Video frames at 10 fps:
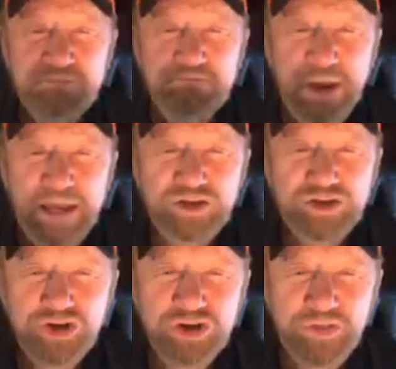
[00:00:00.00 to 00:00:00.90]
Make
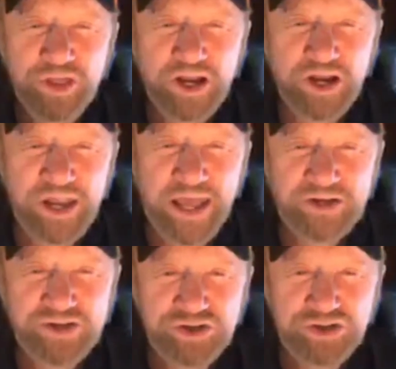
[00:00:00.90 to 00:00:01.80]
sure the
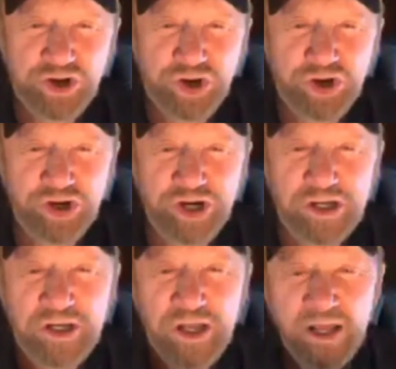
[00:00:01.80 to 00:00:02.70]
connections are
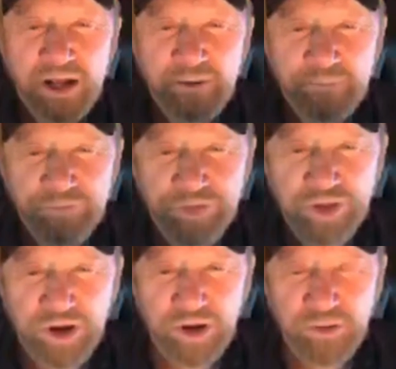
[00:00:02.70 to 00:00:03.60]
good,
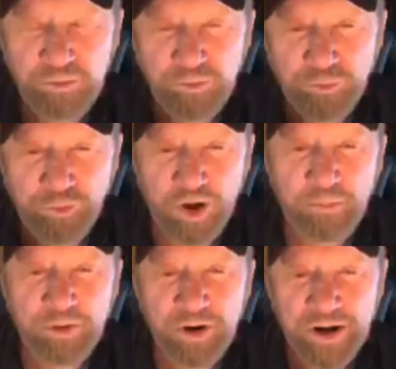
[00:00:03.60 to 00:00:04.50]
the
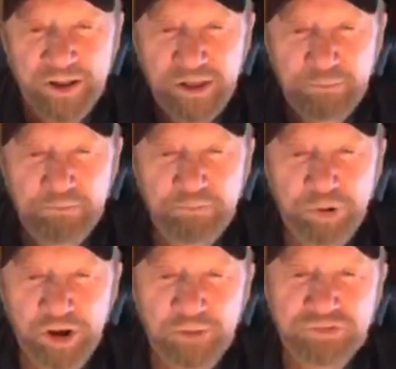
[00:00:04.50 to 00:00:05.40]
rubber and the
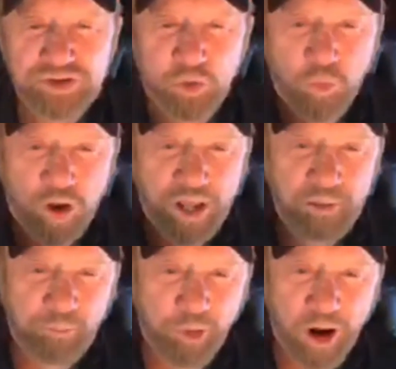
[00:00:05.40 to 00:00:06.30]
pumps are
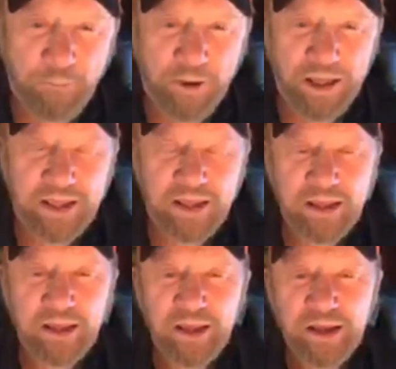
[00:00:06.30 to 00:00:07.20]
working properly,
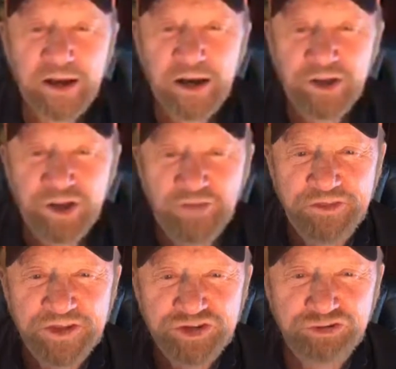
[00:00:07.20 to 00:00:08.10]

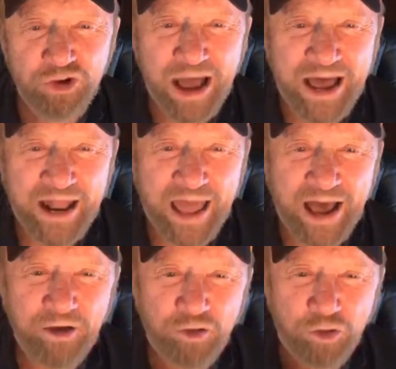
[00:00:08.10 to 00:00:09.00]
nothing's dried
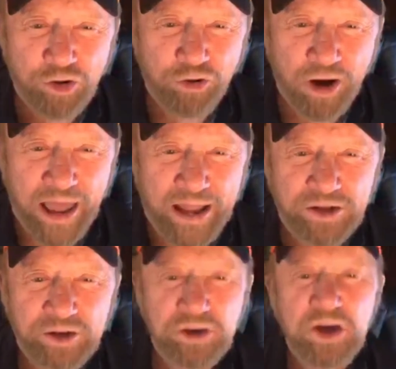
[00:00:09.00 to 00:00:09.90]
out or
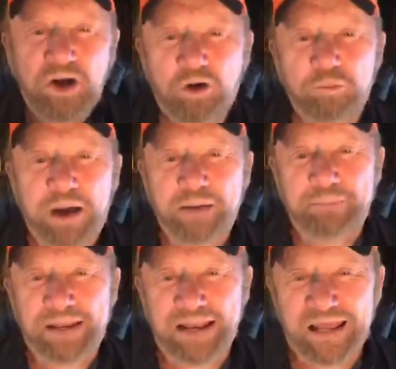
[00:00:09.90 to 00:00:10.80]
cracked or might
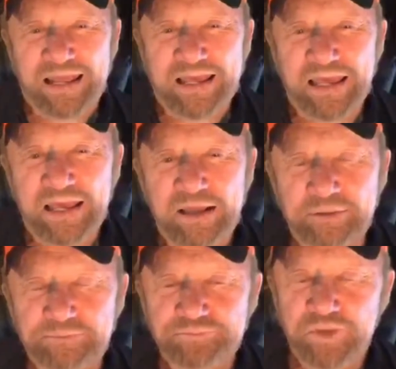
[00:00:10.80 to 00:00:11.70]
be leaking,
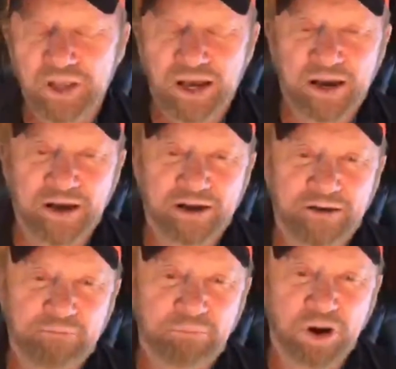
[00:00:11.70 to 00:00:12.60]

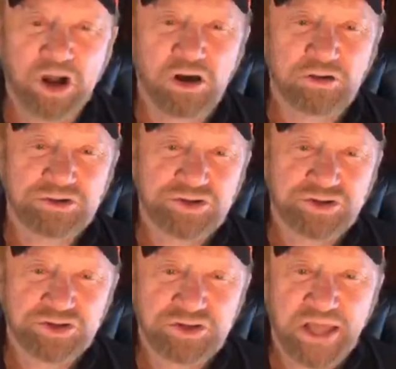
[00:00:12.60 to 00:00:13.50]

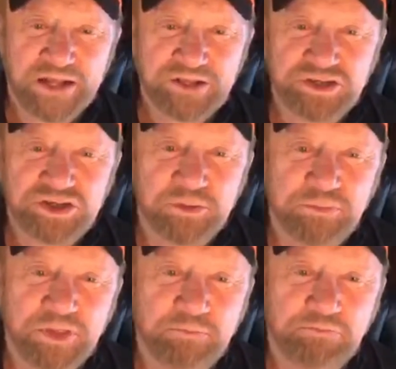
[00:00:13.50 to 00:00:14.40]
because that's some
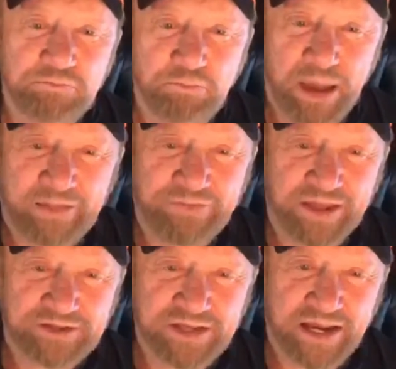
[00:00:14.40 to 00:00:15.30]
of the bad
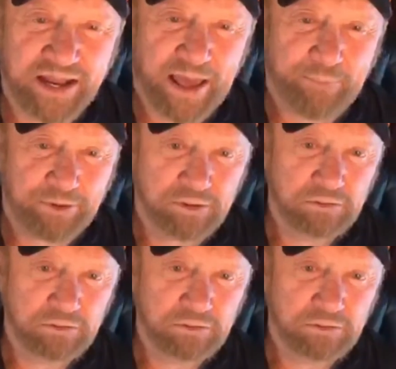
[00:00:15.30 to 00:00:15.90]
things that could happen.